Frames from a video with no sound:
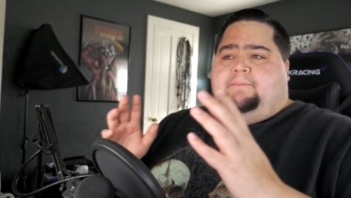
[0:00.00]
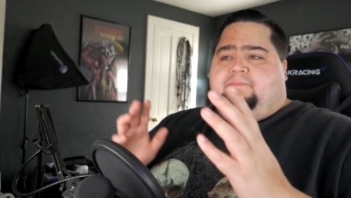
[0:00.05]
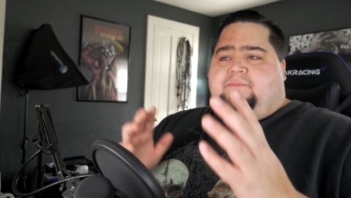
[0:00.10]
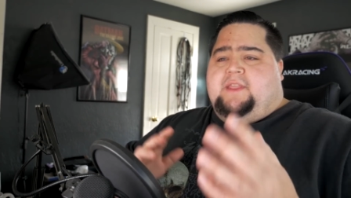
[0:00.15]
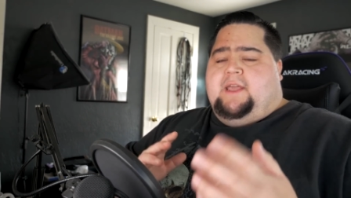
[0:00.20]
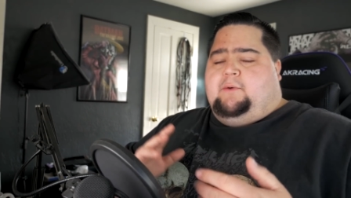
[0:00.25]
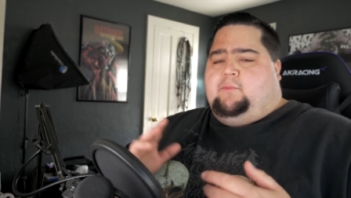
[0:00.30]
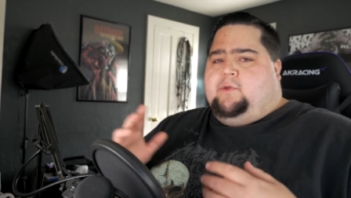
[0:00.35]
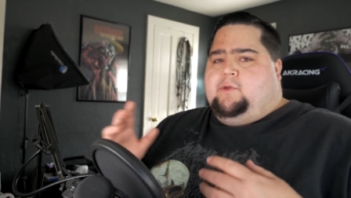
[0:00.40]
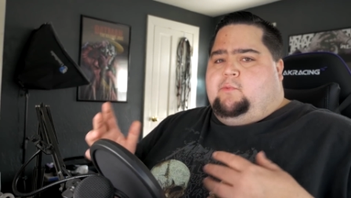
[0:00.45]

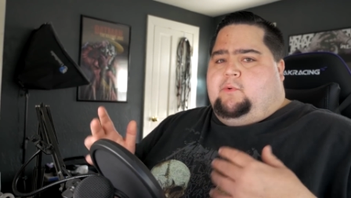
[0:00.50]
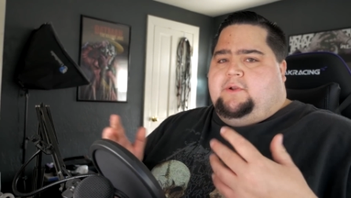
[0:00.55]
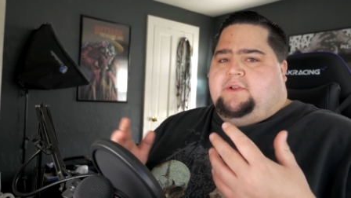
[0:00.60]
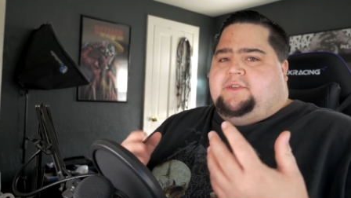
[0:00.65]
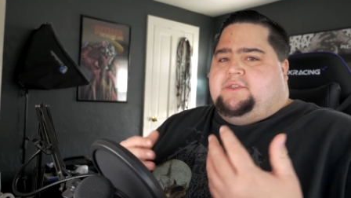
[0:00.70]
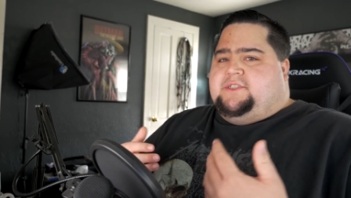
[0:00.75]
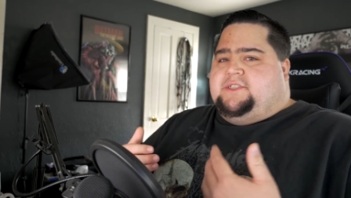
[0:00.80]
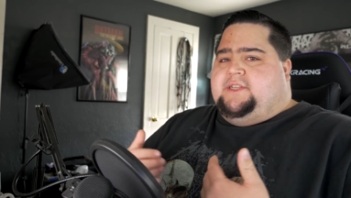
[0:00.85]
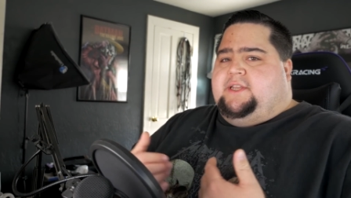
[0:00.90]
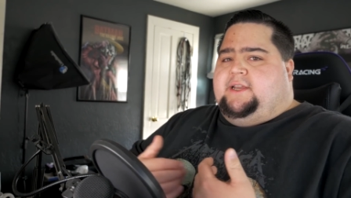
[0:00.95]
that we
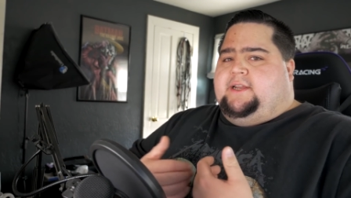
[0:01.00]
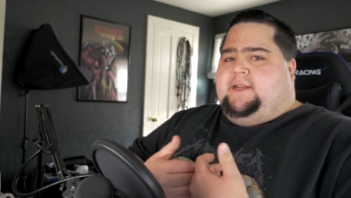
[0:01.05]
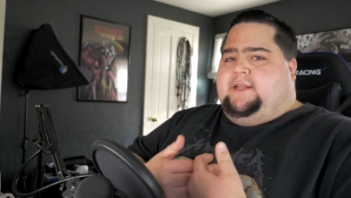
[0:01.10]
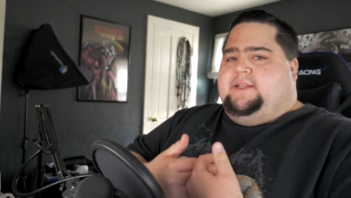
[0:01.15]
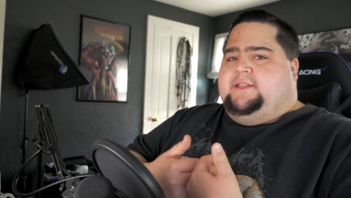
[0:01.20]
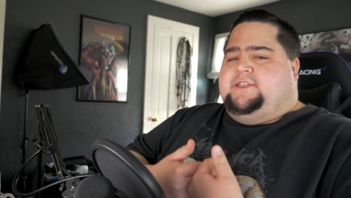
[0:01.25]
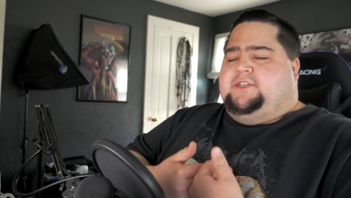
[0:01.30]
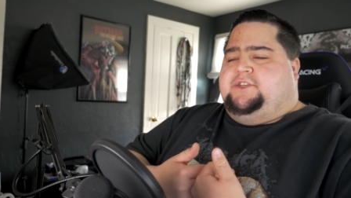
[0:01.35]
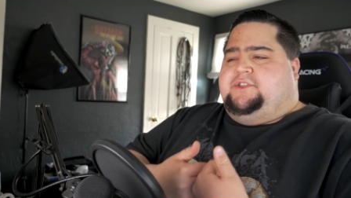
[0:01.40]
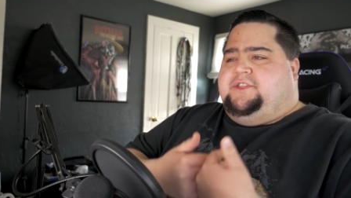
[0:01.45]
wouldn't see it
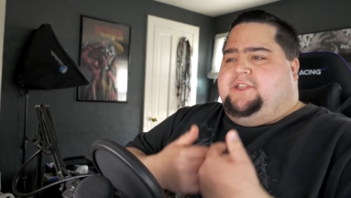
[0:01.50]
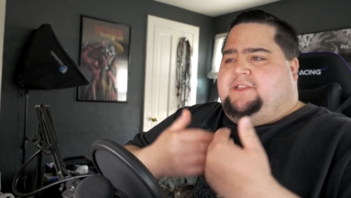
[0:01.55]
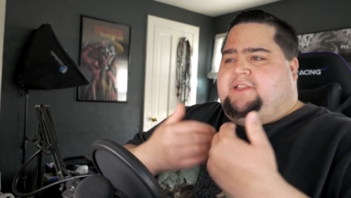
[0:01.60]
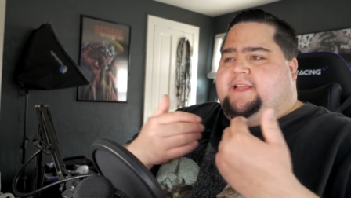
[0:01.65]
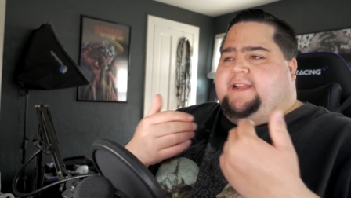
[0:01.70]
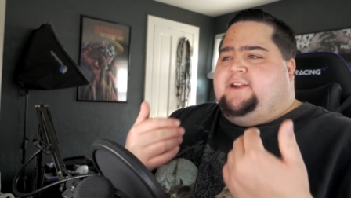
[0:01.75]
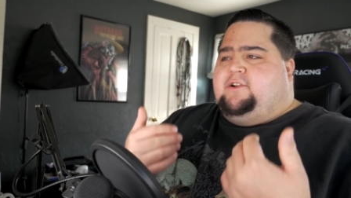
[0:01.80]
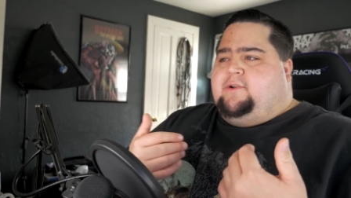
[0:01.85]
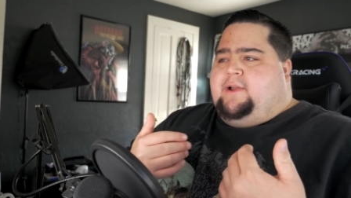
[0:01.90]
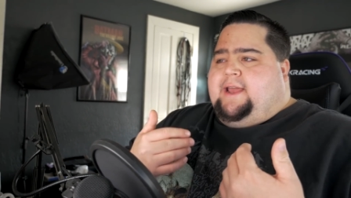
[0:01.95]
until the
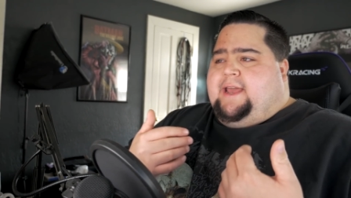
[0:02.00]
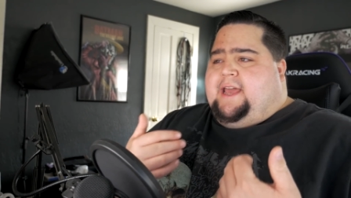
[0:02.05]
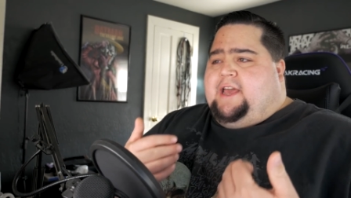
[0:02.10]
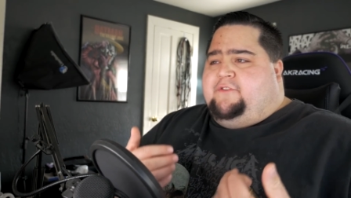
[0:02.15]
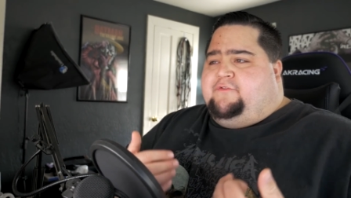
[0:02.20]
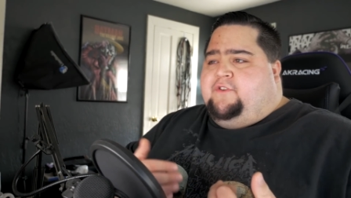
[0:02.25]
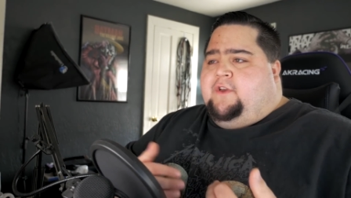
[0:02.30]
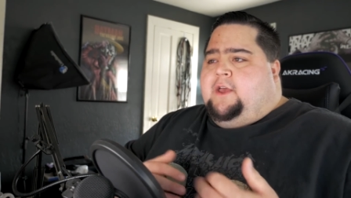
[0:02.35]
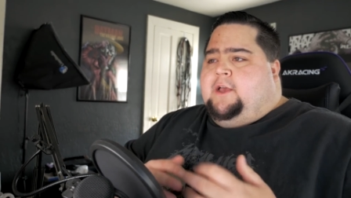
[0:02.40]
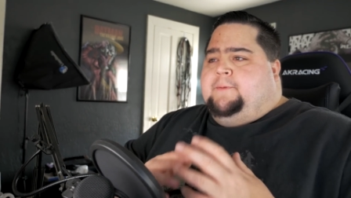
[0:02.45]
later
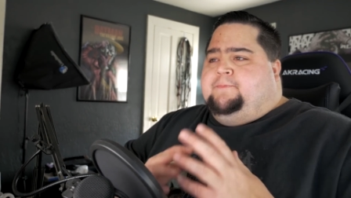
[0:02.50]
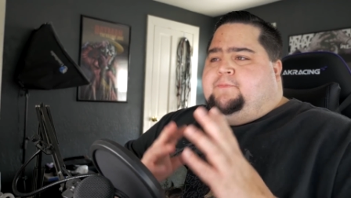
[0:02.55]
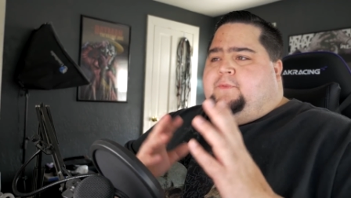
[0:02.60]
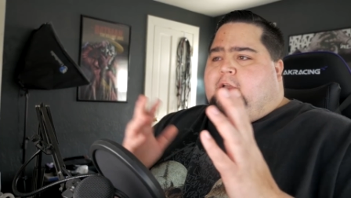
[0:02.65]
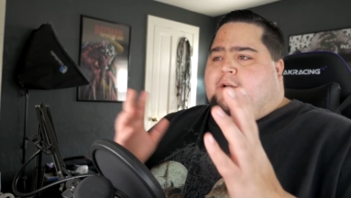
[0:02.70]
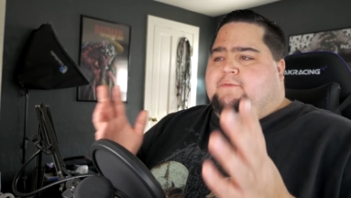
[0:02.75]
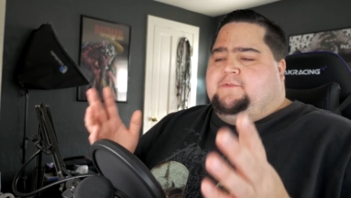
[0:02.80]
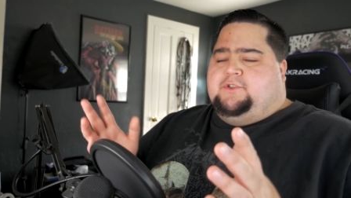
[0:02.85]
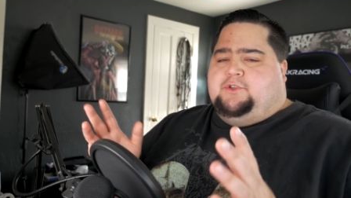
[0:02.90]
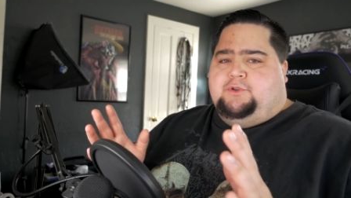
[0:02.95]
half
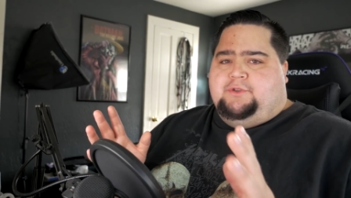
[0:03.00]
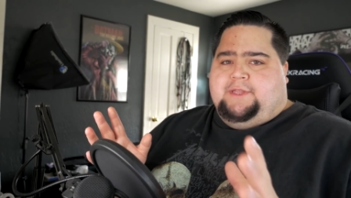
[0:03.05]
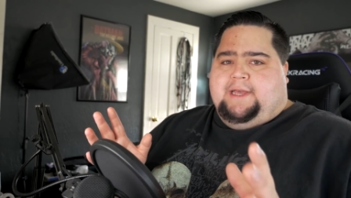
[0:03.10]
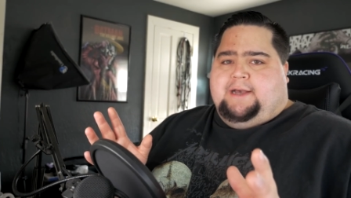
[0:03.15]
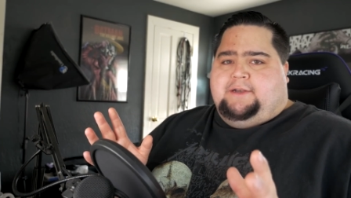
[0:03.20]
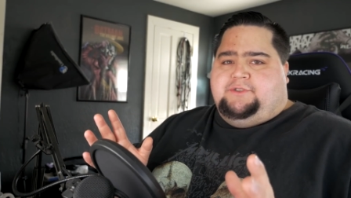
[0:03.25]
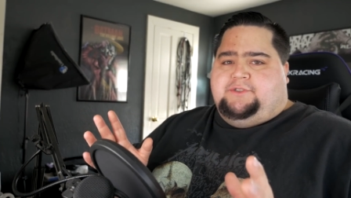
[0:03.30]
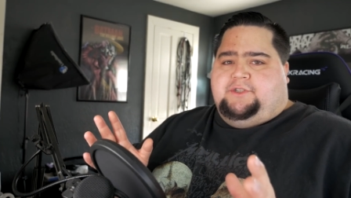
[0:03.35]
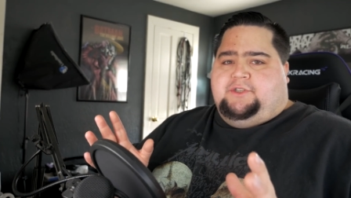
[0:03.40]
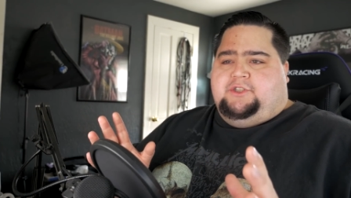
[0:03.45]
of
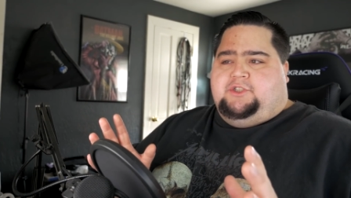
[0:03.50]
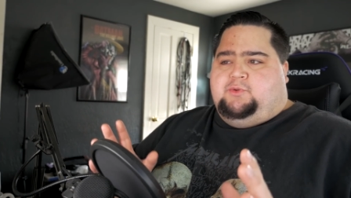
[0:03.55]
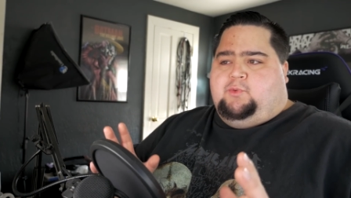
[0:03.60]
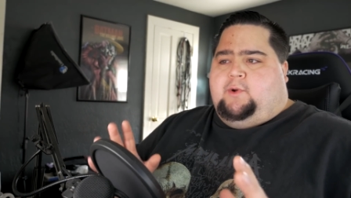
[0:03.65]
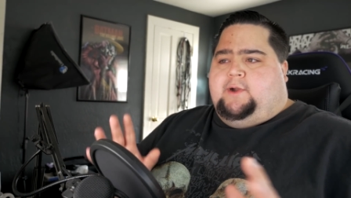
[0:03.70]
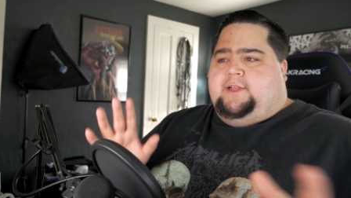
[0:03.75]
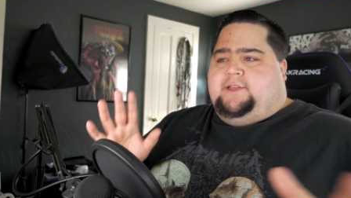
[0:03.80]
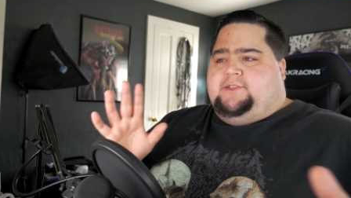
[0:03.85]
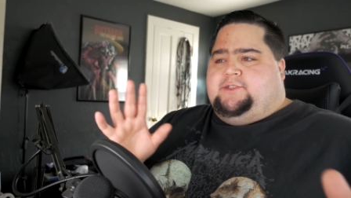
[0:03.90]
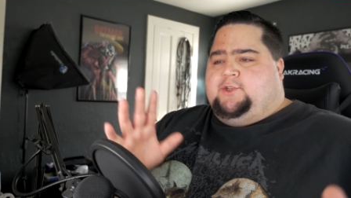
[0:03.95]
2020.